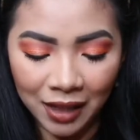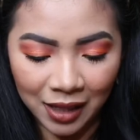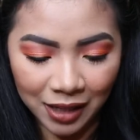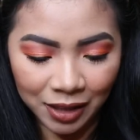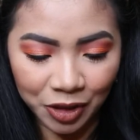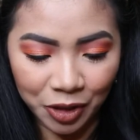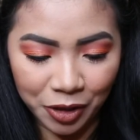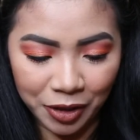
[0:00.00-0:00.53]

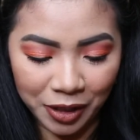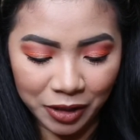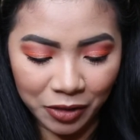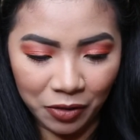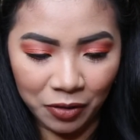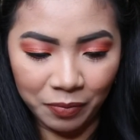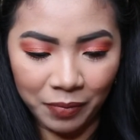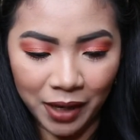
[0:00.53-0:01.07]
Let's turn
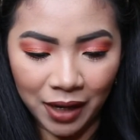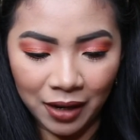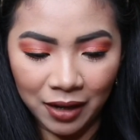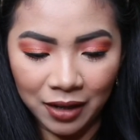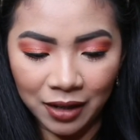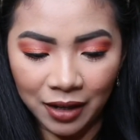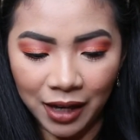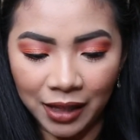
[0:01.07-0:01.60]
this on
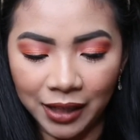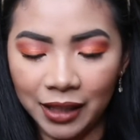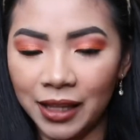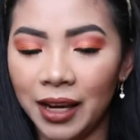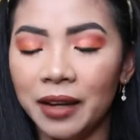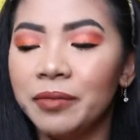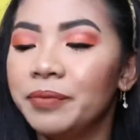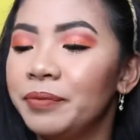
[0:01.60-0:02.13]
para ready
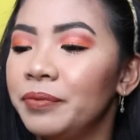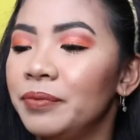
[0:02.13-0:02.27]
na.